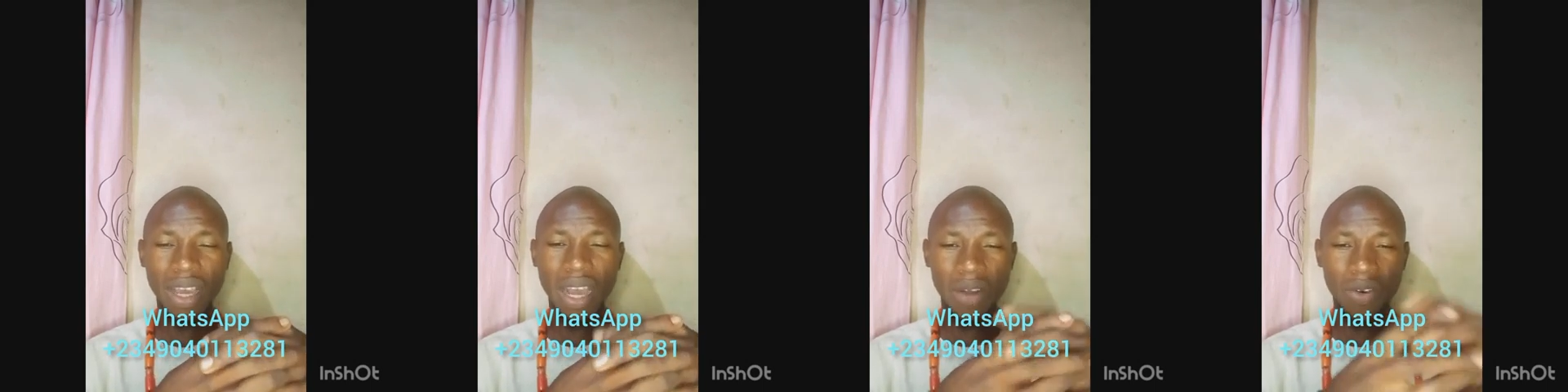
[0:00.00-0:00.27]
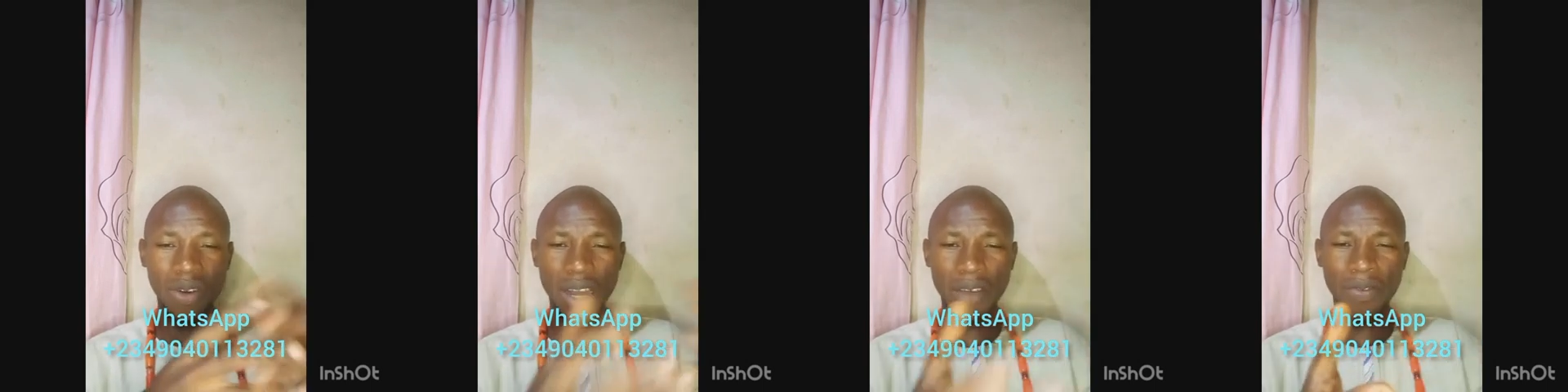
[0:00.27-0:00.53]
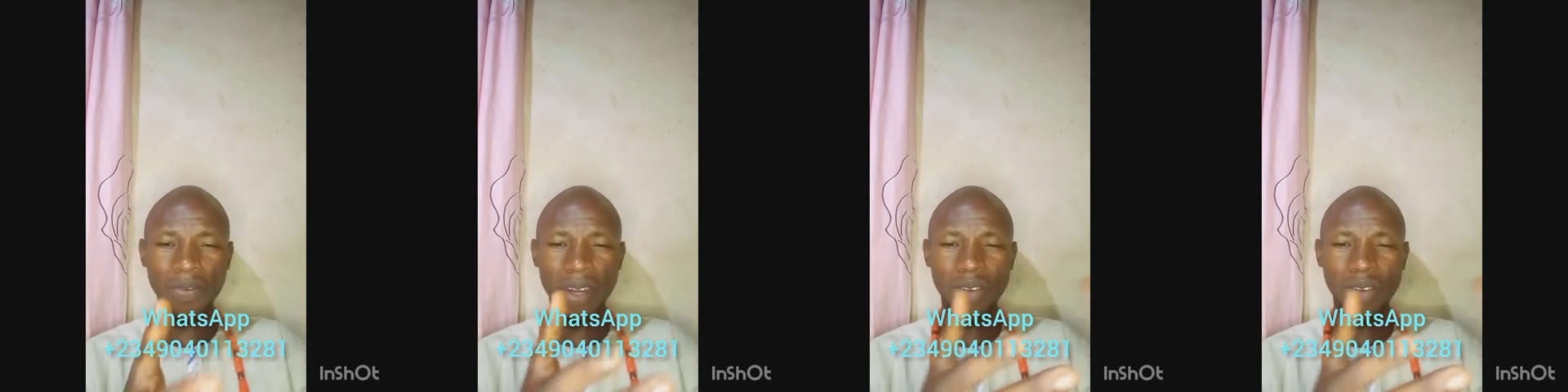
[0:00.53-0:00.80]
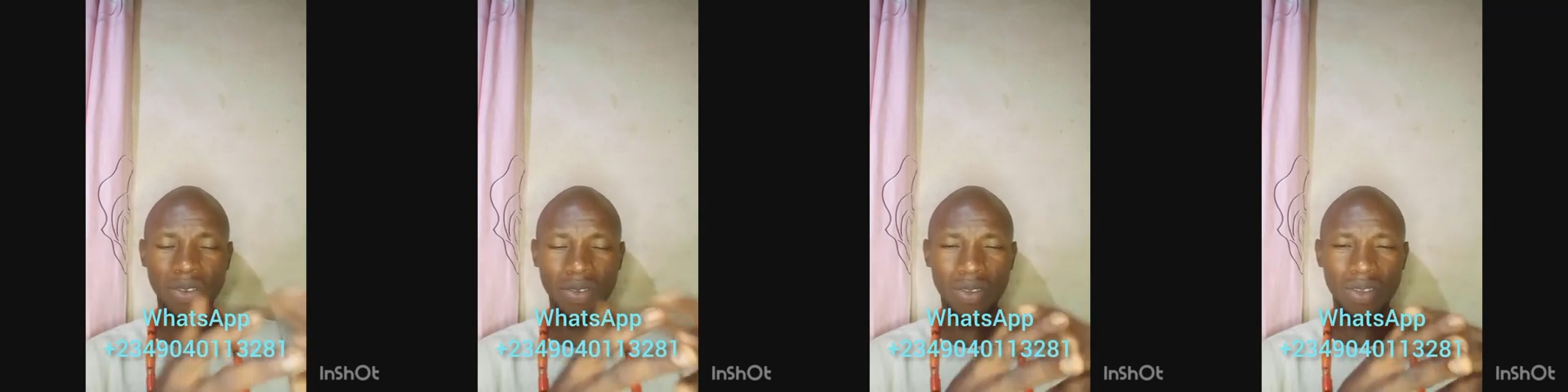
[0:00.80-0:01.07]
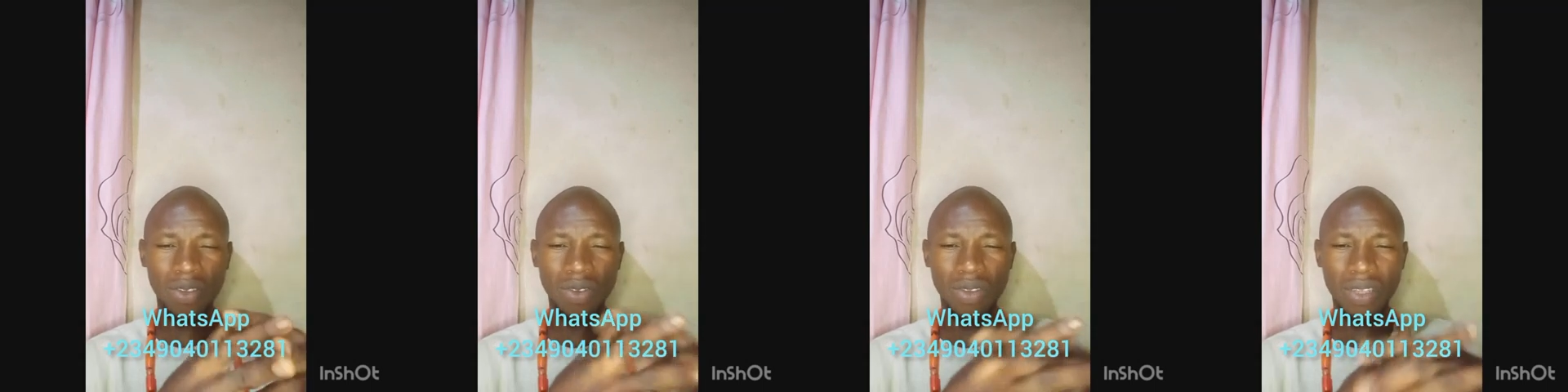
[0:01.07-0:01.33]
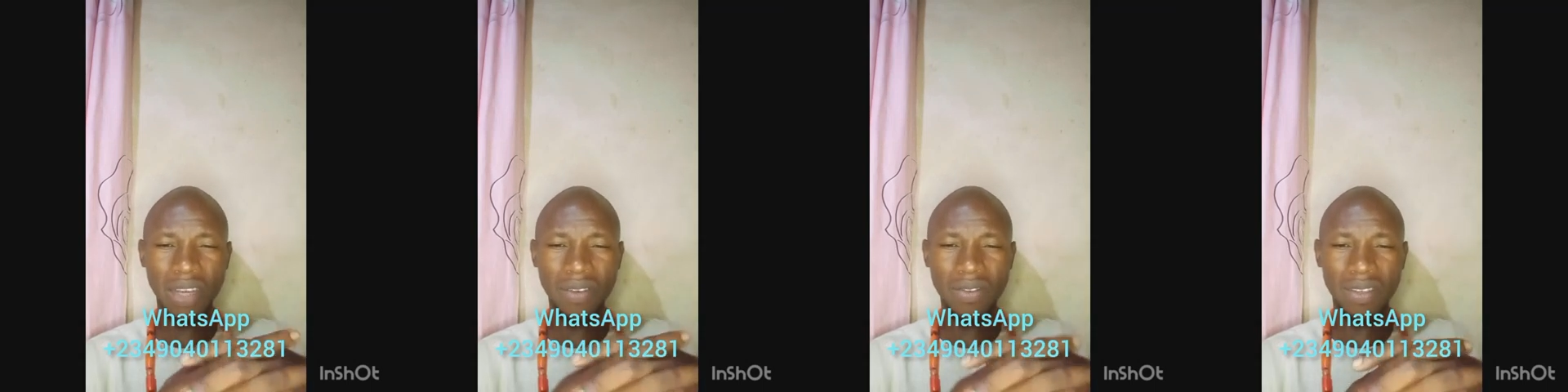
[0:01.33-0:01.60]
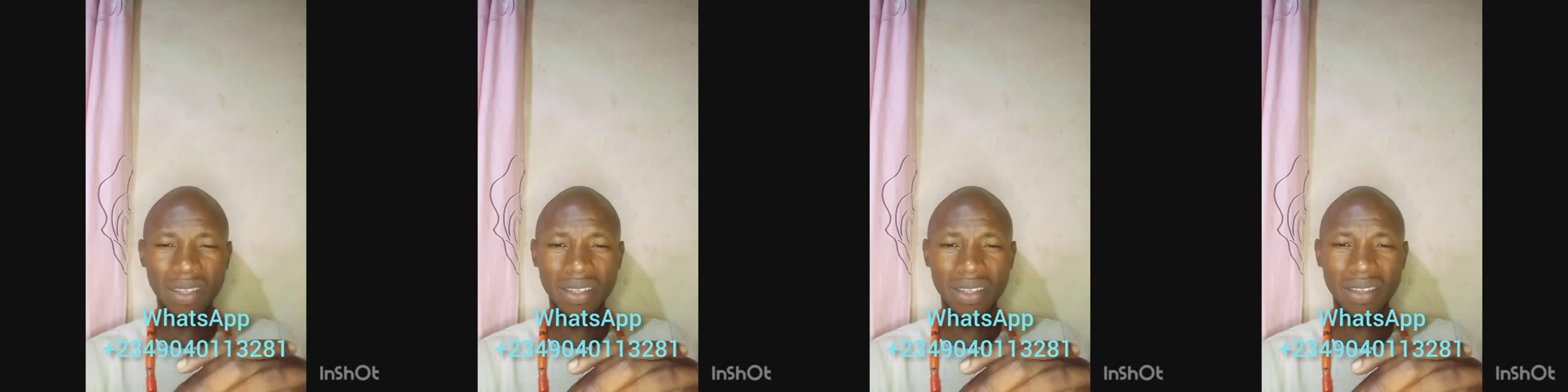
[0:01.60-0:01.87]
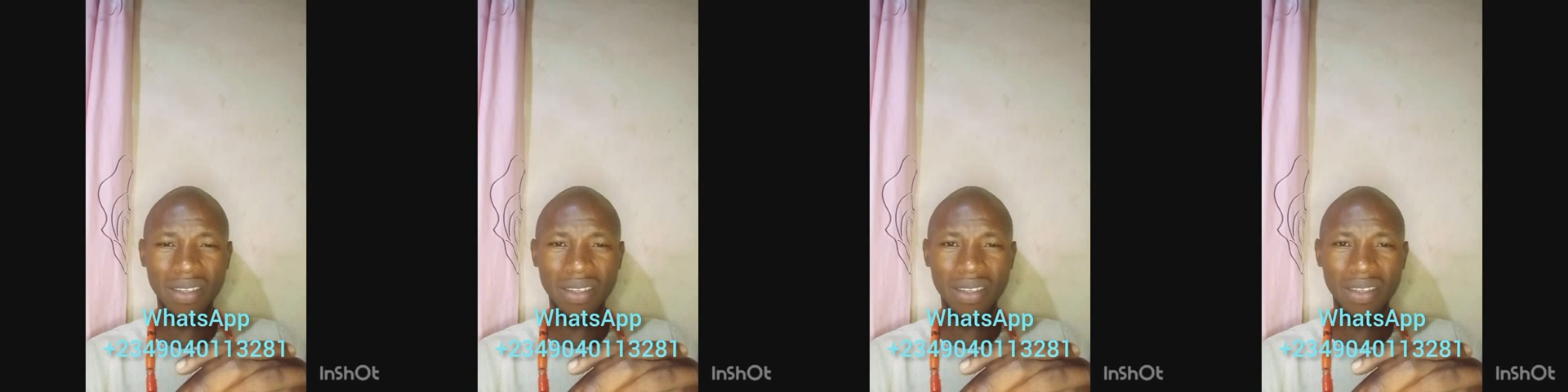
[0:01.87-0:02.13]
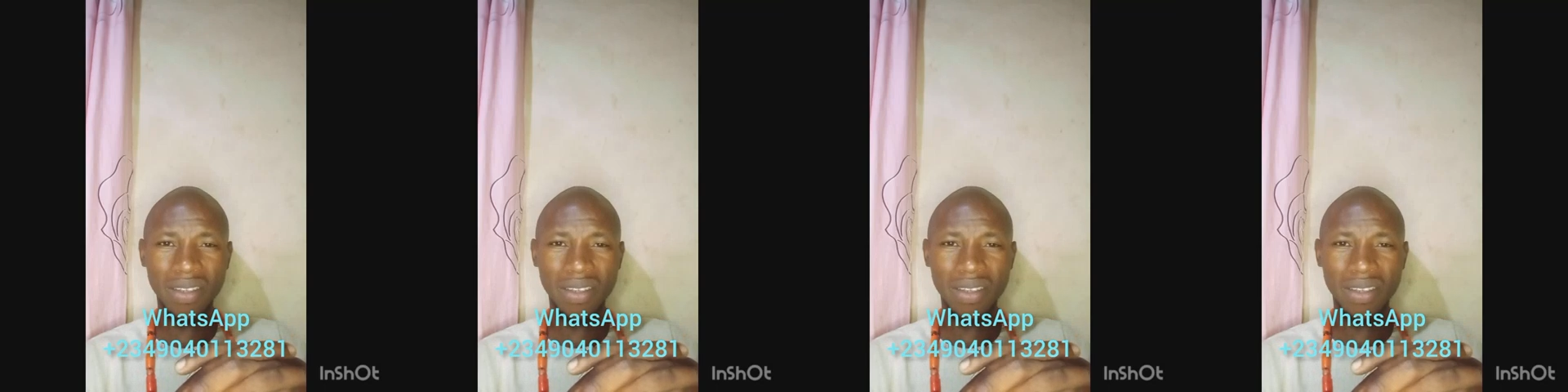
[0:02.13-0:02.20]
I run Alpha consultation services.